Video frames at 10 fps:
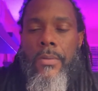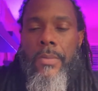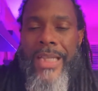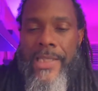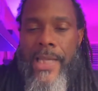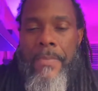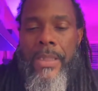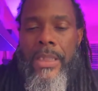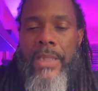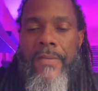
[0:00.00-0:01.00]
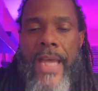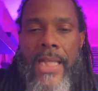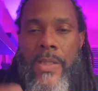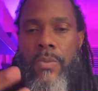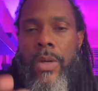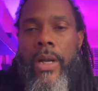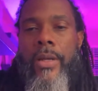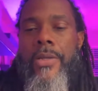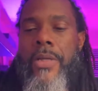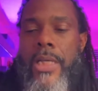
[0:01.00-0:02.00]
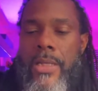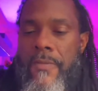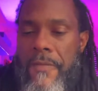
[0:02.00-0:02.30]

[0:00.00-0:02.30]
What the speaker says: Because I believe that's where you can